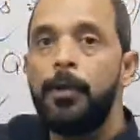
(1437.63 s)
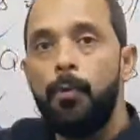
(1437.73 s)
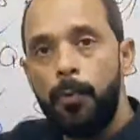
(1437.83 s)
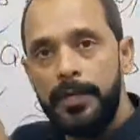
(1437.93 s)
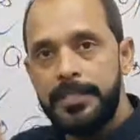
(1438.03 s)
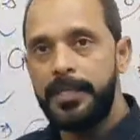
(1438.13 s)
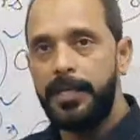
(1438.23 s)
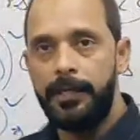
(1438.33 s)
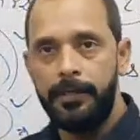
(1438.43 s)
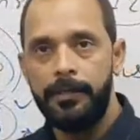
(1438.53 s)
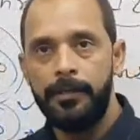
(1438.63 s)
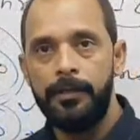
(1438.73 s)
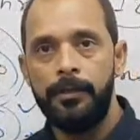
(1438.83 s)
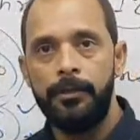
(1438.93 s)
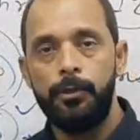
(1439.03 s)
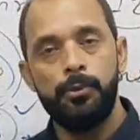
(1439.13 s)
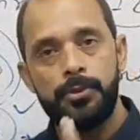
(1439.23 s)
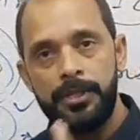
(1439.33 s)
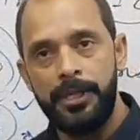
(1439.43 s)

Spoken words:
Once again, you see